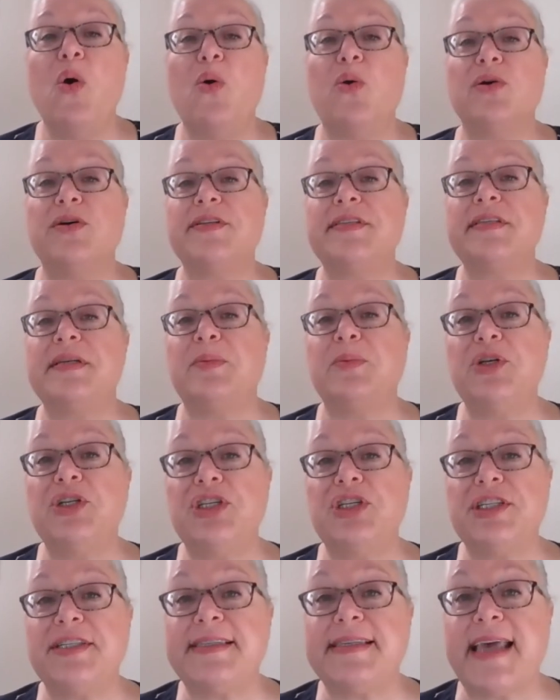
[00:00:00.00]
or
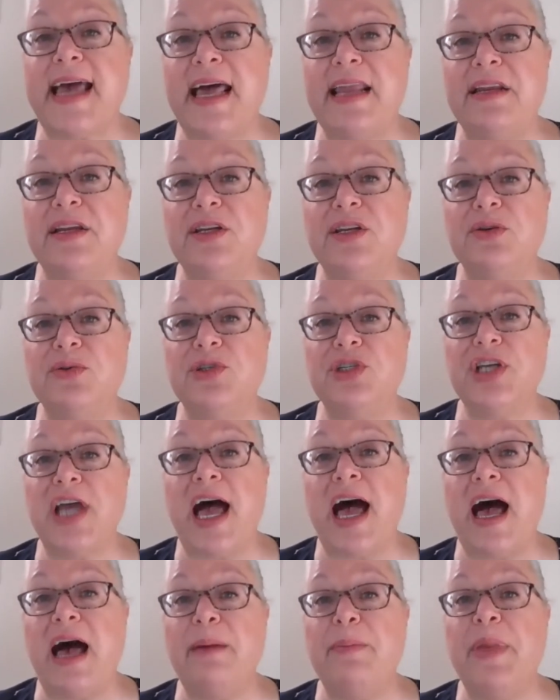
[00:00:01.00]
someone just got a new
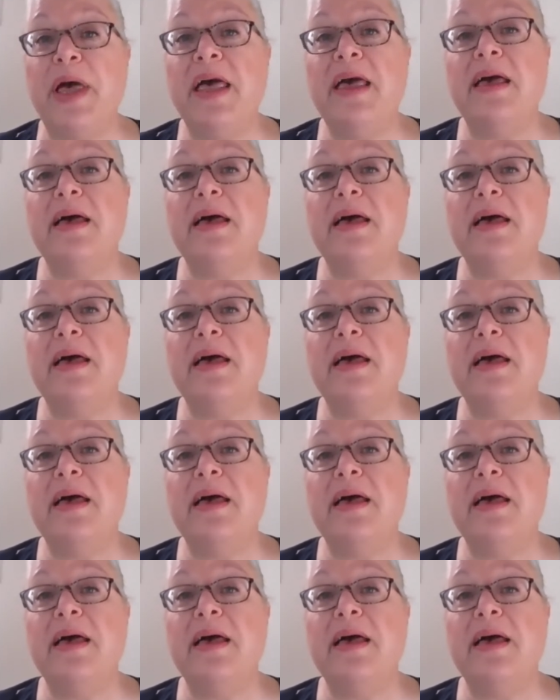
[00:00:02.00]
job.